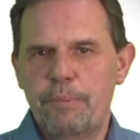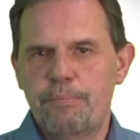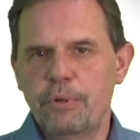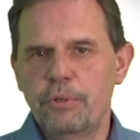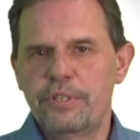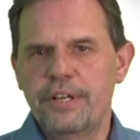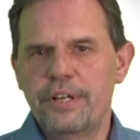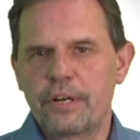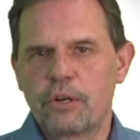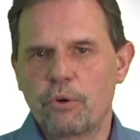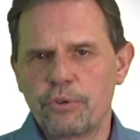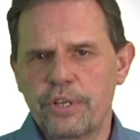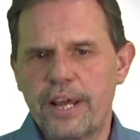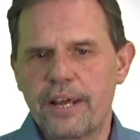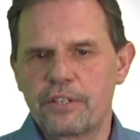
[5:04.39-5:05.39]
put in the
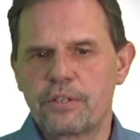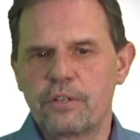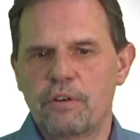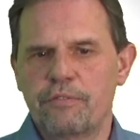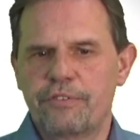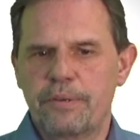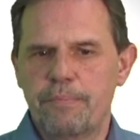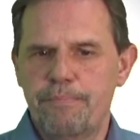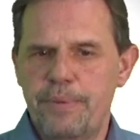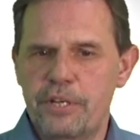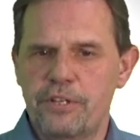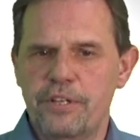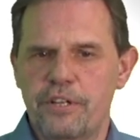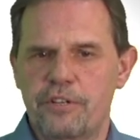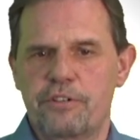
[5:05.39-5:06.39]
context of the
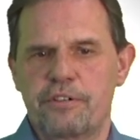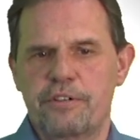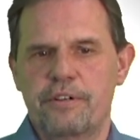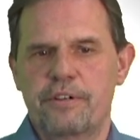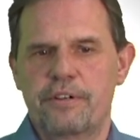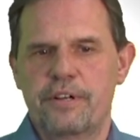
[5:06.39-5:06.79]
business